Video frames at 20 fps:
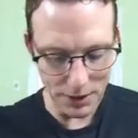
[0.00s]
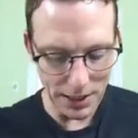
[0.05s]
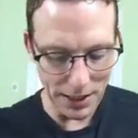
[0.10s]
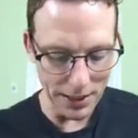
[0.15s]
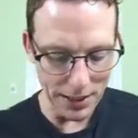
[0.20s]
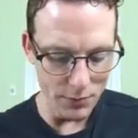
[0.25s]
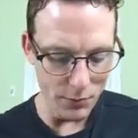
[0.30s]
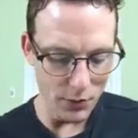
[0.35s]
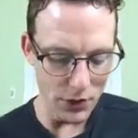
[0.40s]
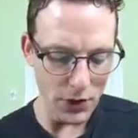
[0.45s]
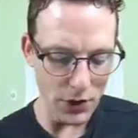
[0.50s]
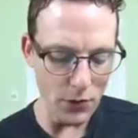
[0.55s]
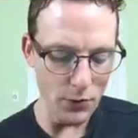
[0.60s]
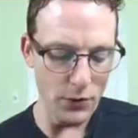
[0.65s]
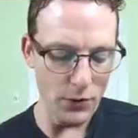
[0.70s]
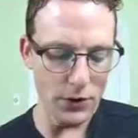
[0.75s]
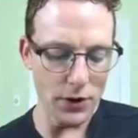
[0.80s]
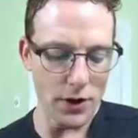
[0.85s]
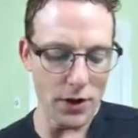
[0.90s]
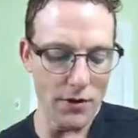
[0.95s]
I'm so
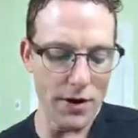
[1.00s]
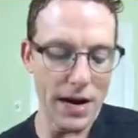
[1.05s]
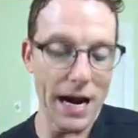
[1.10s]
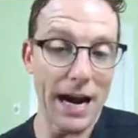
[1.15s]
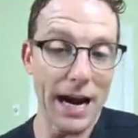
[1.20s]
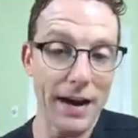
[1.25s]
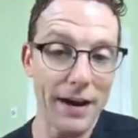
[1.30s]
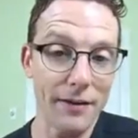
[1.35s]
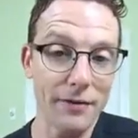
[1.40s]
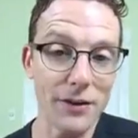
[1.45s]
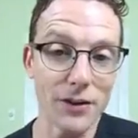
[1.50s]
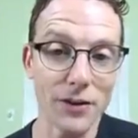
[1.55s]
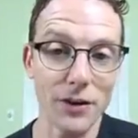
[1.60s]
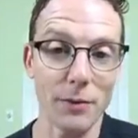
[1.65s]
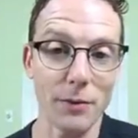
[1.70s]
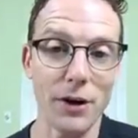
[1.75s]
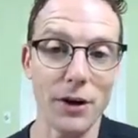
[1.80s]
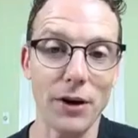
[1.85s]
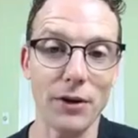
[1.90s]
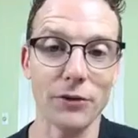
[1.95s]
sorry. I haven't done a
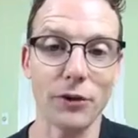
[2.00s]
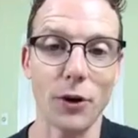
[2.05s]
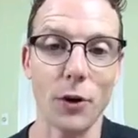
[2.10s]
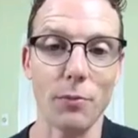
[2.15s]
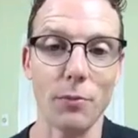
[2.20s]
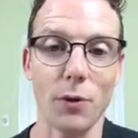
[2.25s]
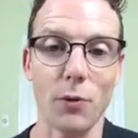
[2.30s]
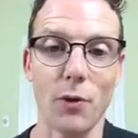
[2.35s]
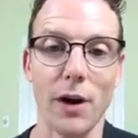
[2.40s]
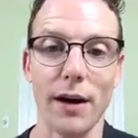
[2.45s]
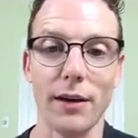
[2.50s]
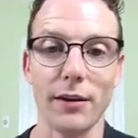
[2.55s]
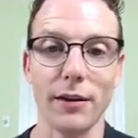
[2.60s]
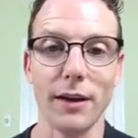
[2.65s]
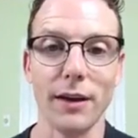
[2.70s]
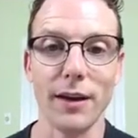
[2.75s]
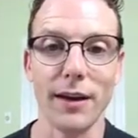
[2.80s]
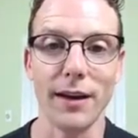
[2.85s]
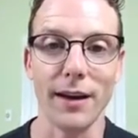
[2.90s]
Periscope in a while.